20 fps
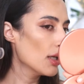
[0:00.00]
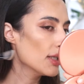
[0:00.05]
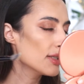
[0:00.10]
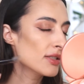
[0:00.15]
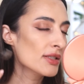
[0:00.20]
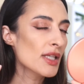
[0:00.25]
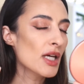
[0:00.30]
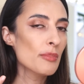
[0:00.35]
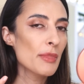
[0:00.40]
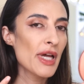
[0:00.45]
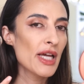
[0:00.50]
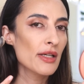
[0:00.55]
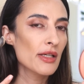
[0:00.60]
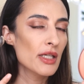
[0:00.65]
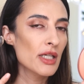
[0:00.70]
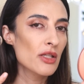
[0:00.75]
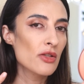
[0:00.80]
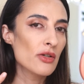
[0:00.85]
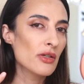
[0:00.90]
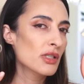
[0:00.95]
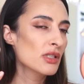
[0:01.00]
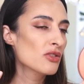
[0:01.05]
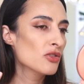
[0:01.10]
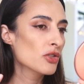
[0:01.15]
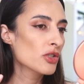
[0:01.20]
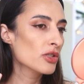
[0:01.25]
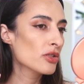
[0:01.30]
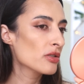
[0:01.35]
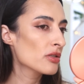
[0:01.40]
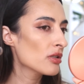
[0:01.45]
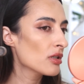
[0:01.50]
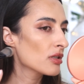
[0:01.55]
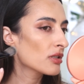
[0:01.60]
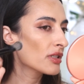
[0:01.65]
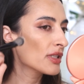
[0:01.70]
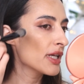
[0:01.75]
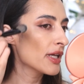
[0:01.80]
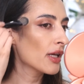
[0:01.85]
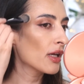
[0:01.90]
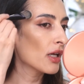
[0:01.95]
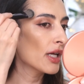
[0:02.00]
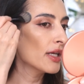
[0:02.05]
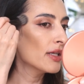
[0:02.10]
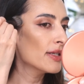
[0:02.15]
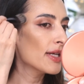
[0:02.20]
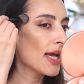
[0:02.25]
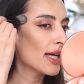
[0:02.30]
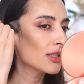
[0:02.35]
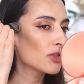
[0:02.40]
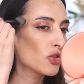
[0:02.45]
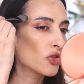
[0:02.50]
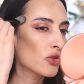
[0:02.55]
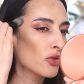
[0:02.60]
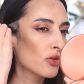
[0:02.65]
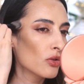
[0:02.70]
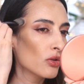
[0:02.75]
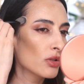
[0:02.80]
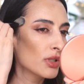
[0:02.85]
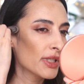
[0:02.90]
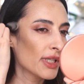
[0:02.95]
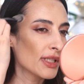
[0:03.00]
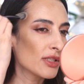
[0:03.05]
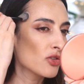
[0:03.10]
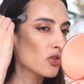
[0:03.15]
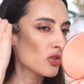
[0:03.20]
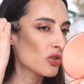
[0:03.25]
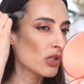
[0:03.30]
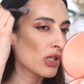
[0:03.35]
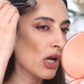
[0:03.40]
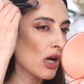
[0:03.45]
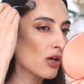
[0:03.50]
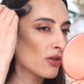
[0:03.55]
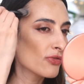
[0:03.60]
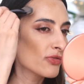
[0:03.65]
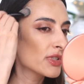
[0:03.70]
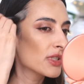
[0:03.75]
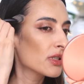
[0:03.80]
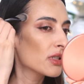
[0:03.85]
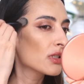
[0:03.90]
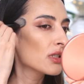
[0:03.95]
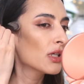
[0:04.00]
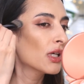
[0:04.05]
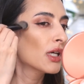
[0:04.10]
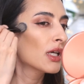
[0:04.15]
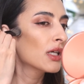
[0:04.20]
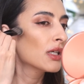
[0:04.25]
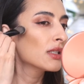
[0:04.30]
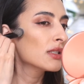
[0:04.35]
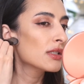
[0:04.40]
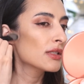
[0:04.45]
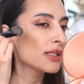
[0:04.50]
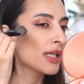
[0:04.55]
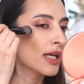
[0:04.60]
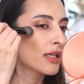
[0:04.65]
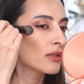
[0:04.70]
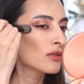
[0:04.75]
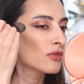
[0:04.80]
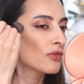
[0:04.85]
It's not matte either. It just looks like a natural, like a soft satin